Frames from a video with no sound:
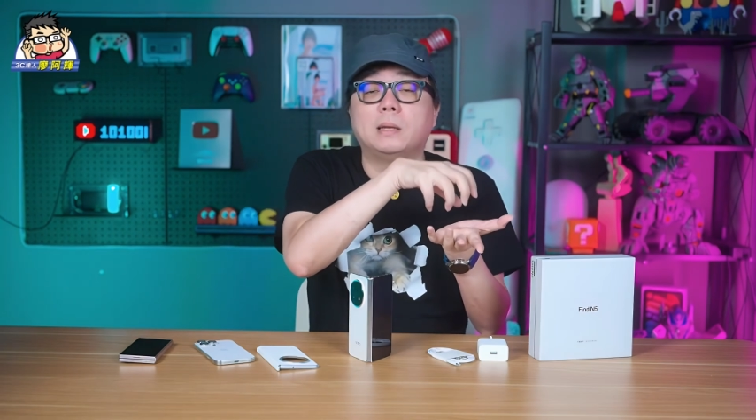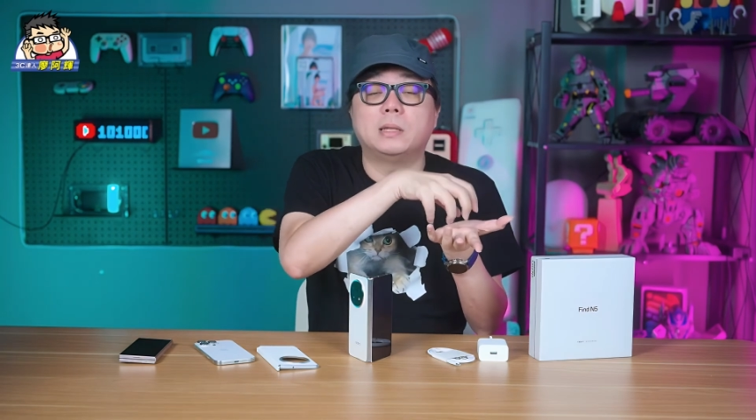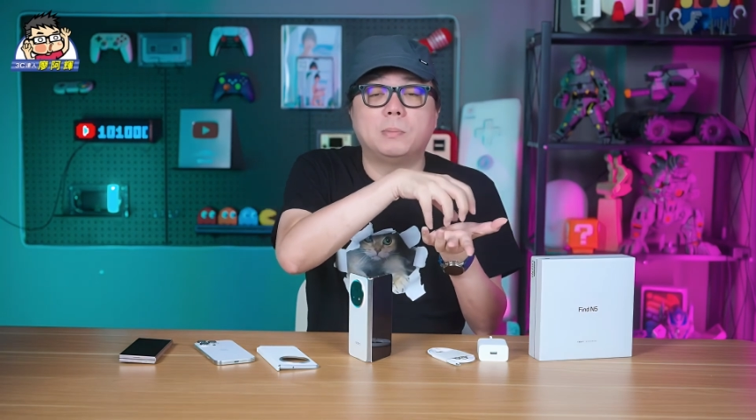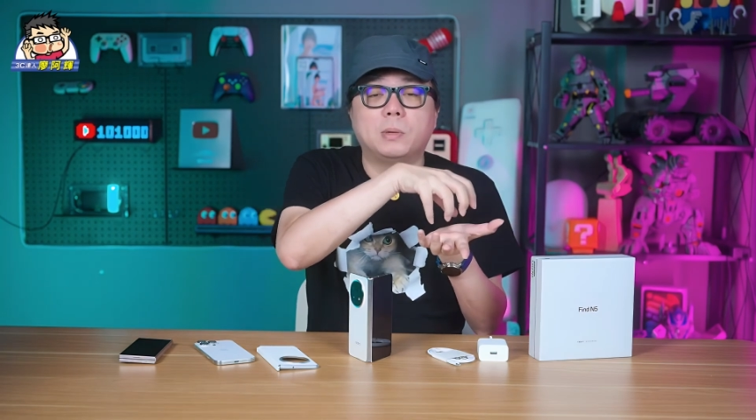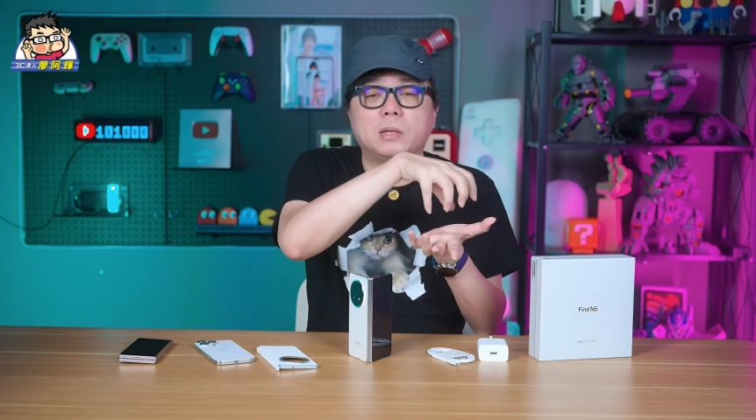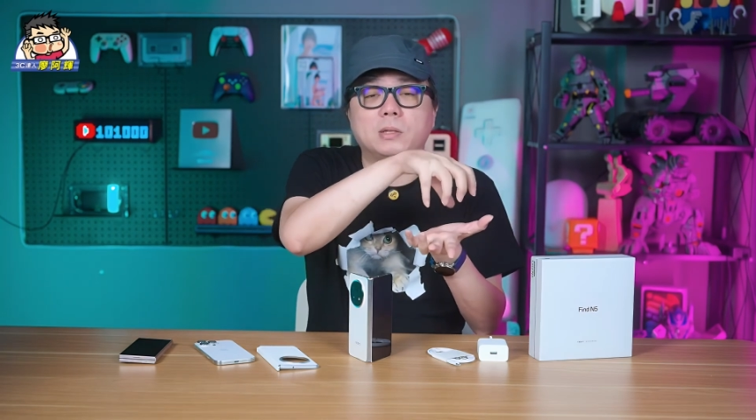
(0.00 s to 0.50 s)

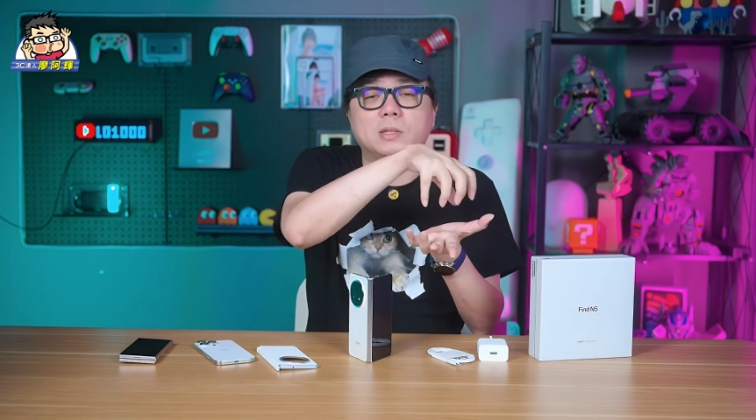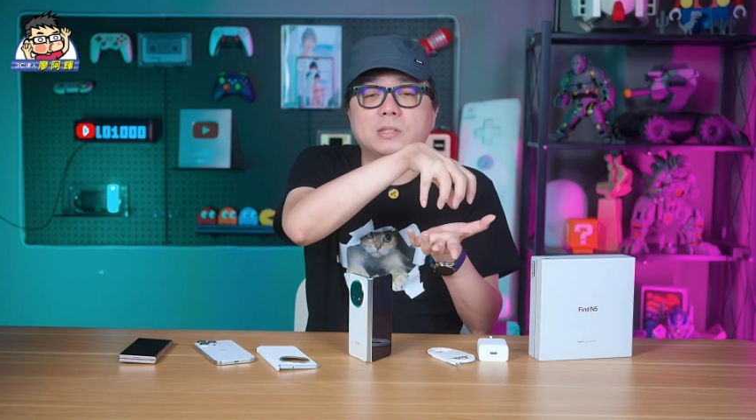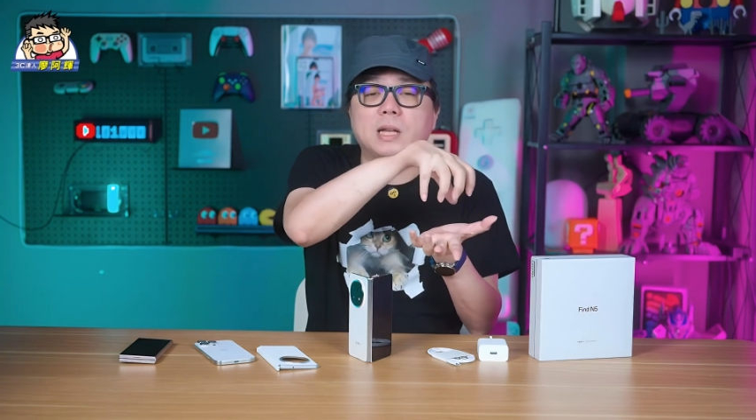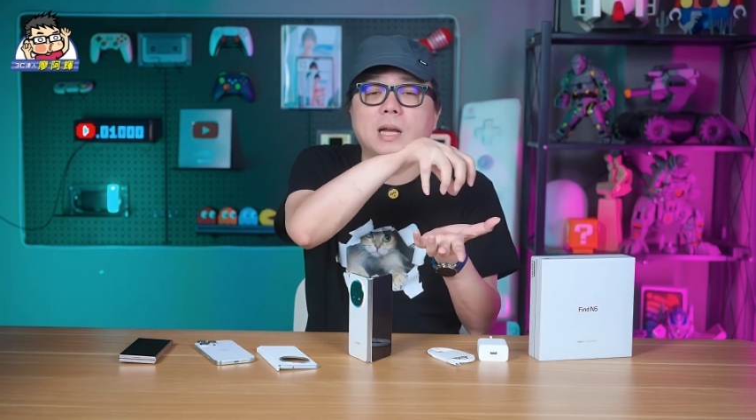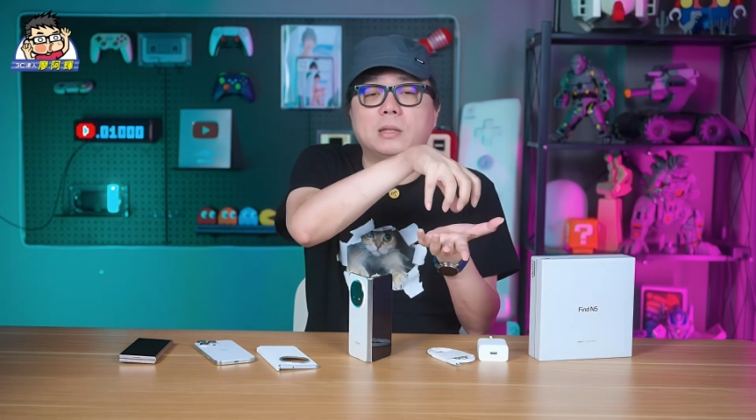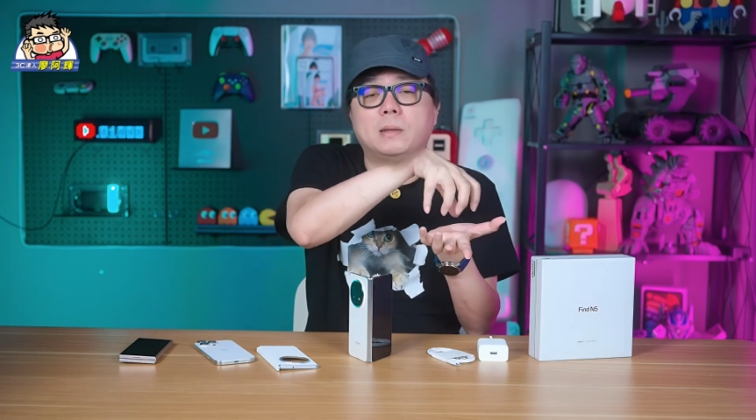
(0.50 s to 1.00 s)
similar to the
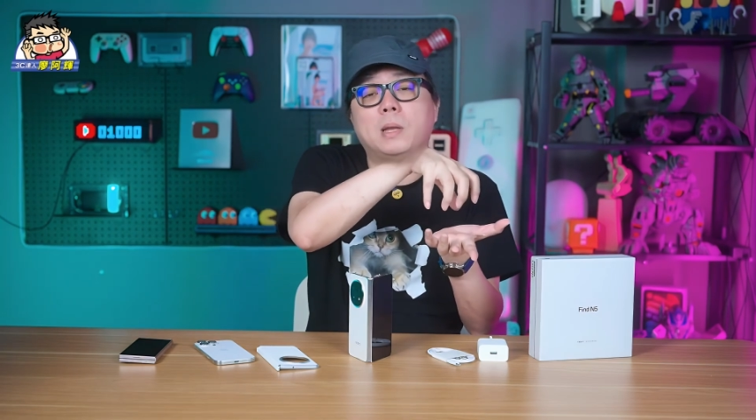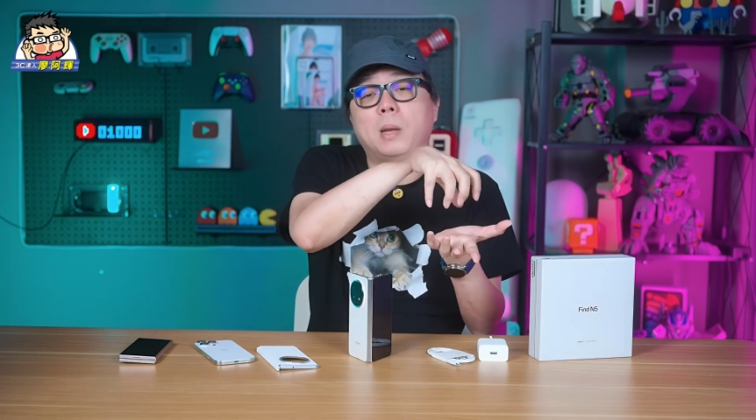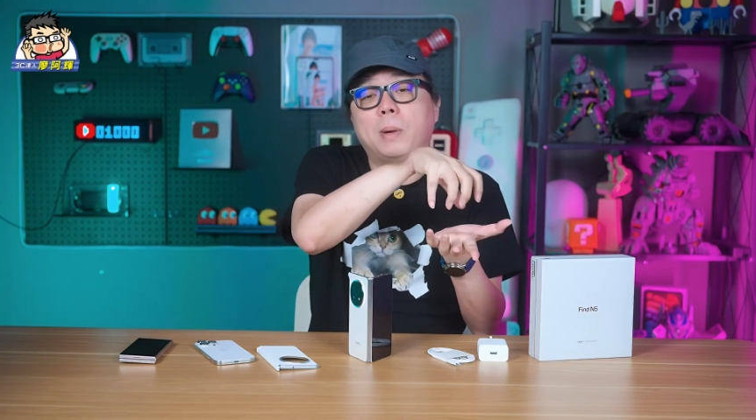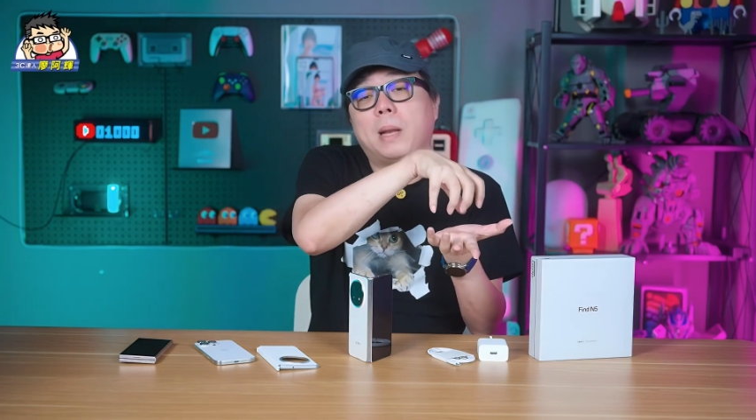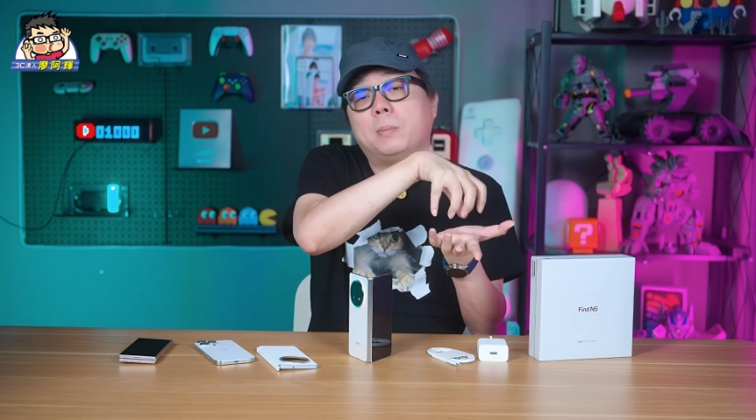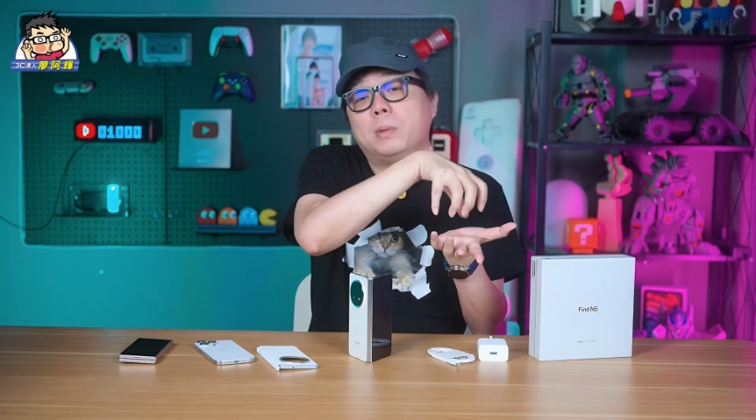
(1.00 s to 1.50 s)
size of a compact